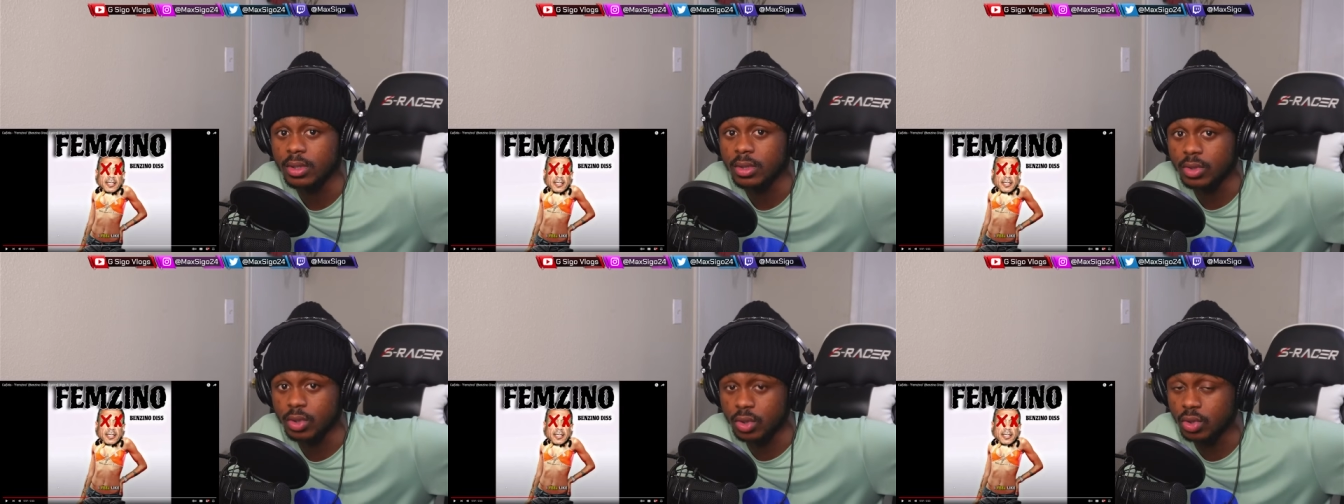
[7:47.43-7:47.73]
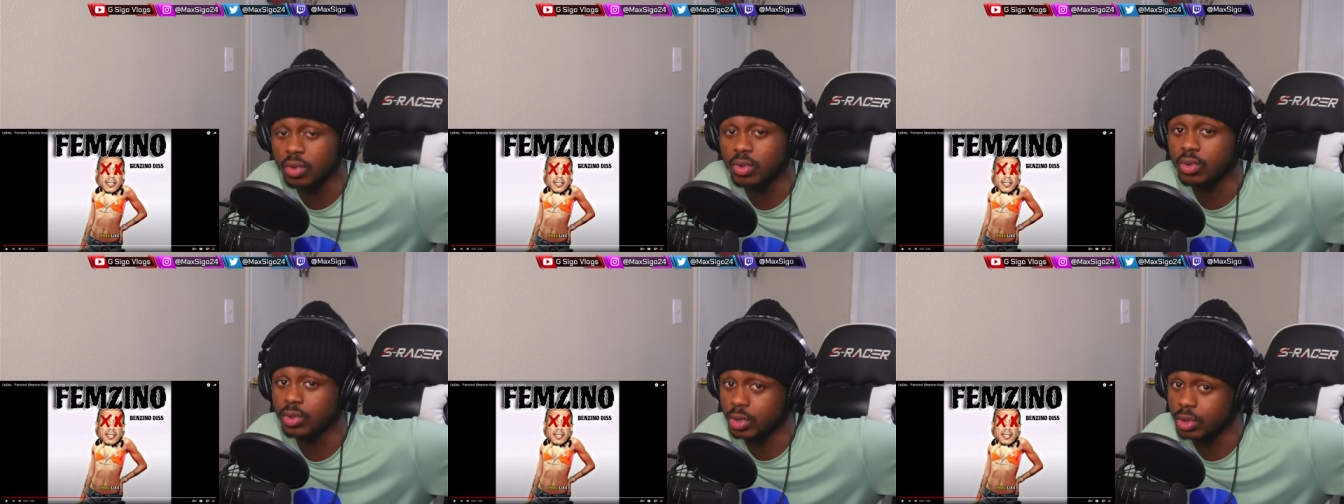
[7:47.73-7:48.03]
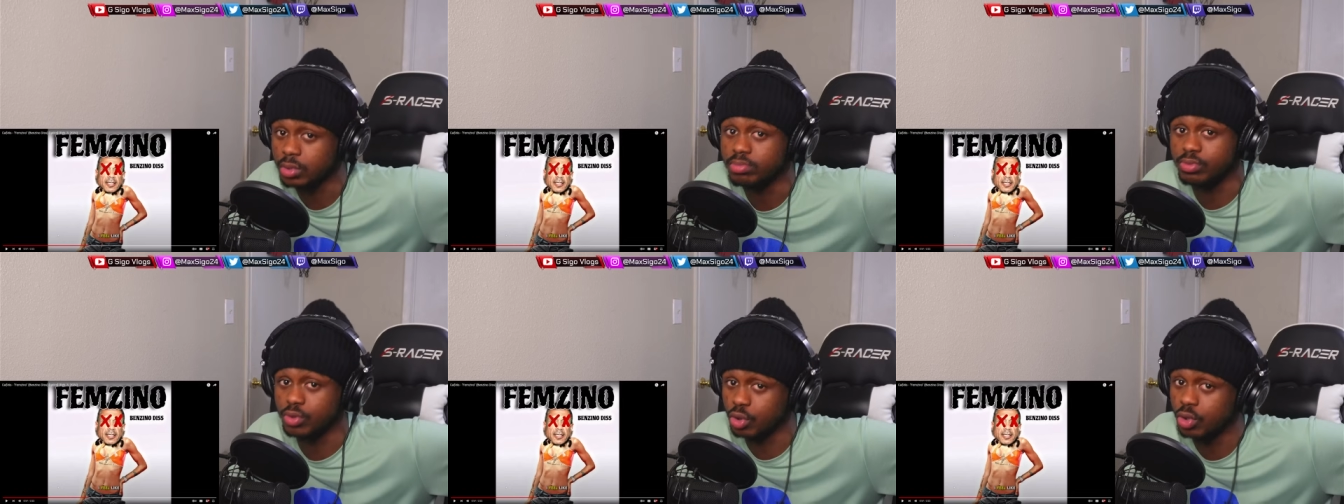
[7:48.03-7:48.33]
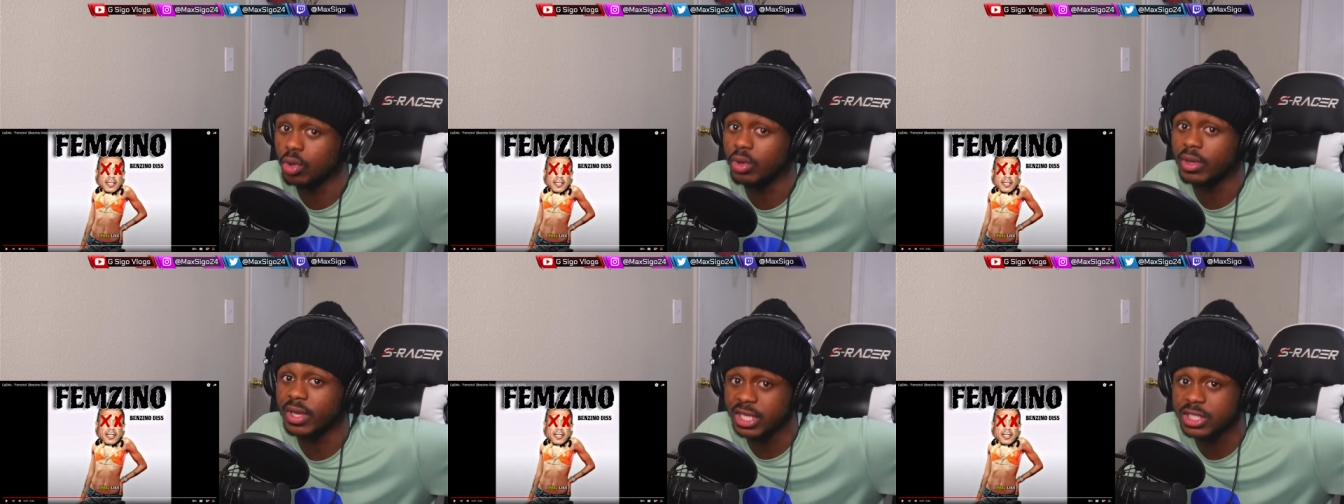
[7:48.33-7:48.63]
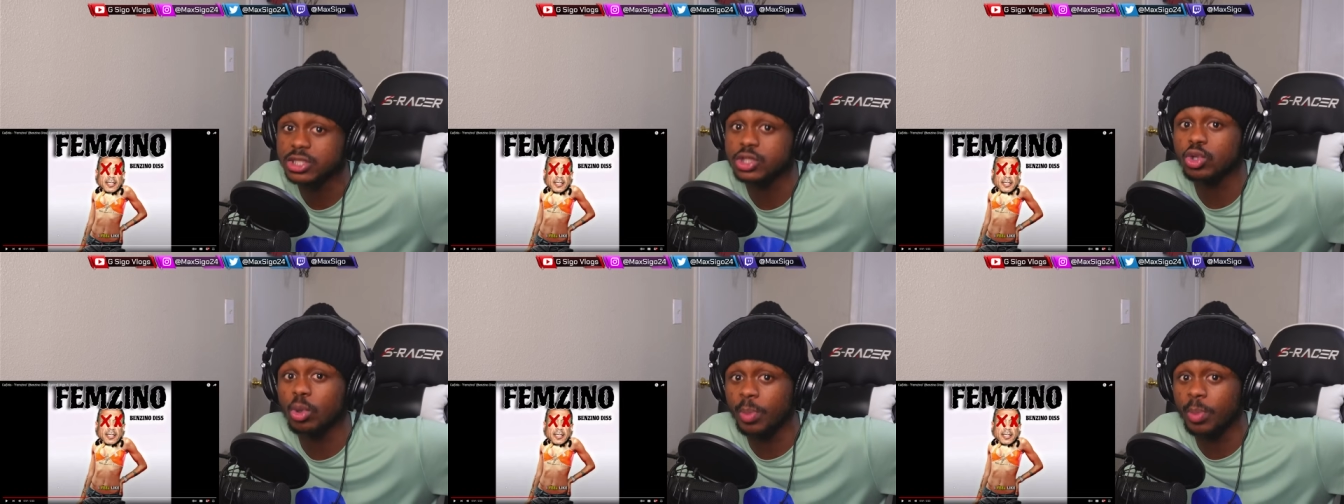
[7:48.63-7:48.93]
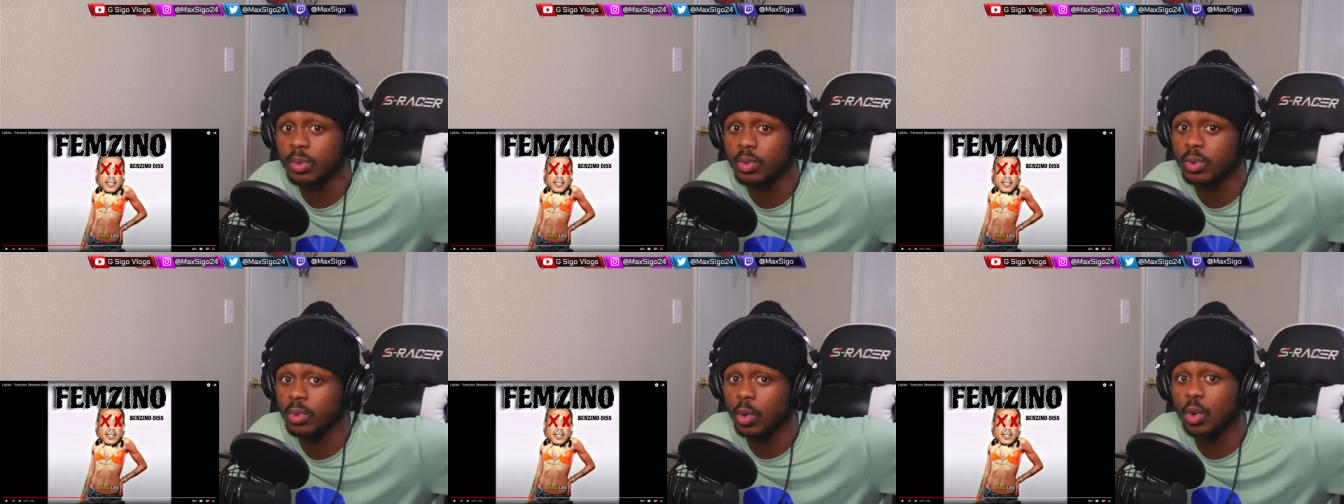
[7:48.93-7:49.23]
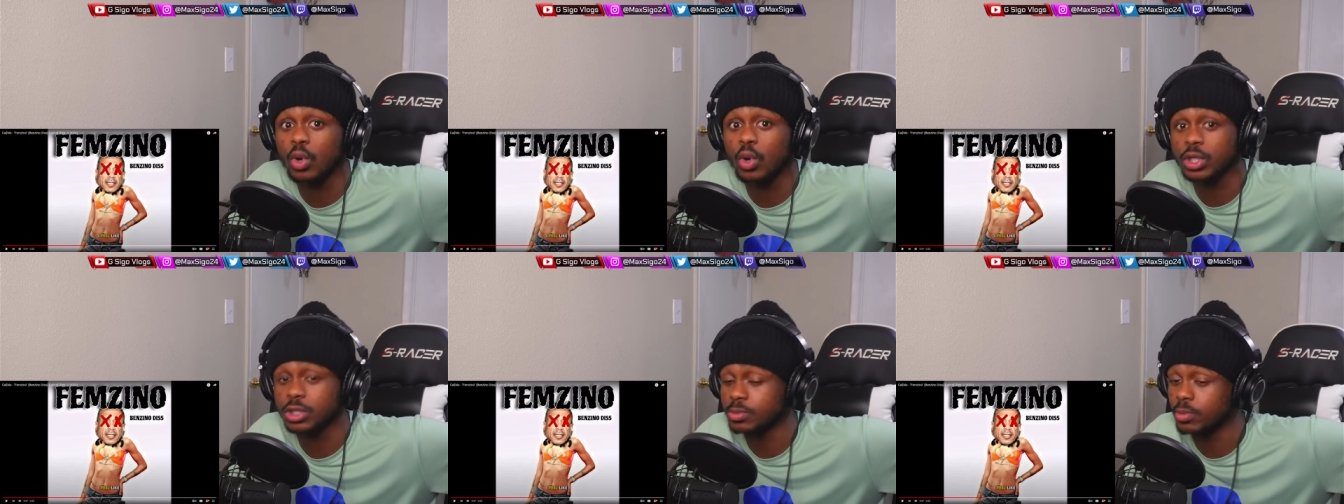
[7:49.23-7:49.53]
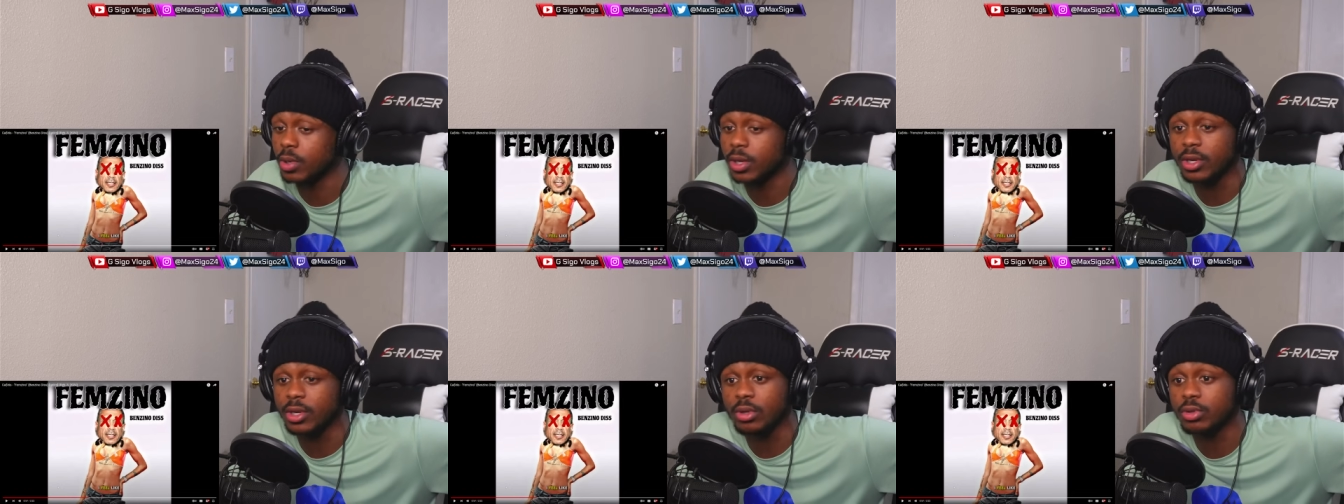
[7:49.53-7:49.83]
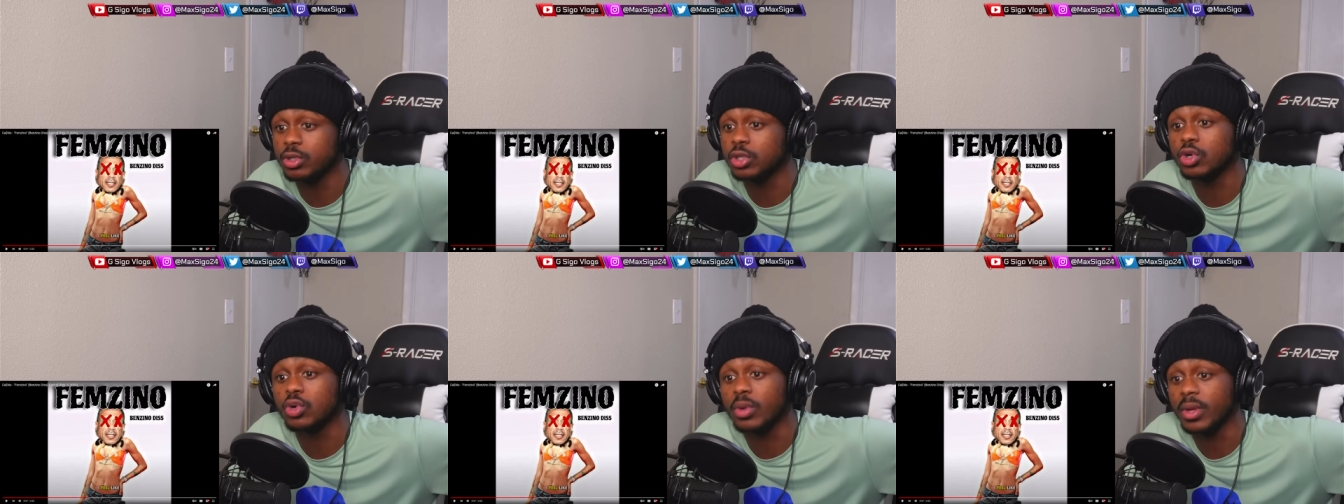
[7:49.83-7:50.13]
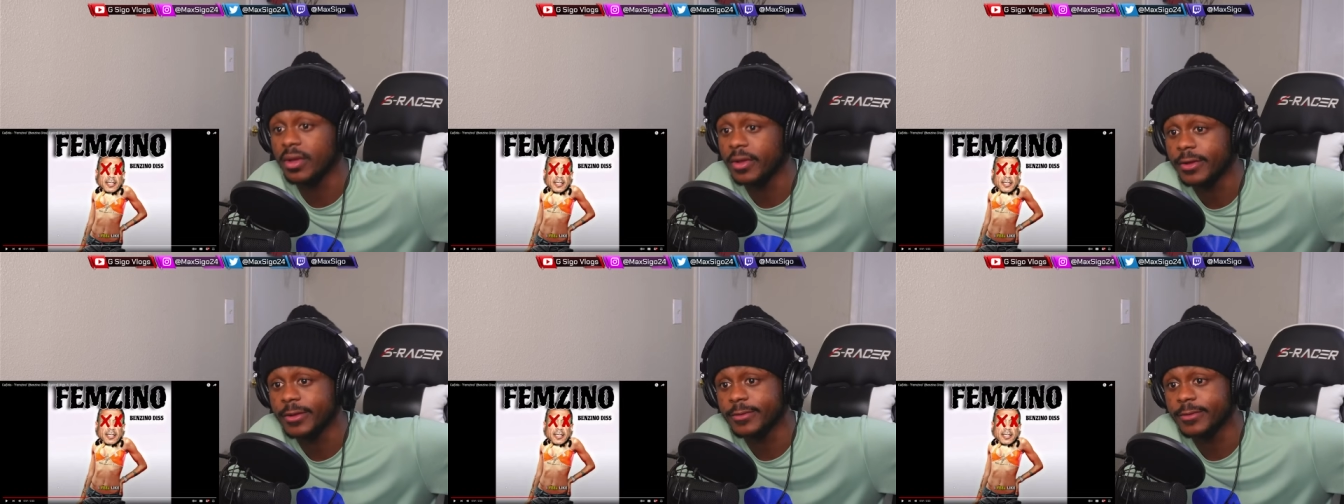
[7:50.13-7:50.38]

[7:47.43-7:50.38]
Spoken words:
You're gonna get stupid rewards, boy. Don't do it.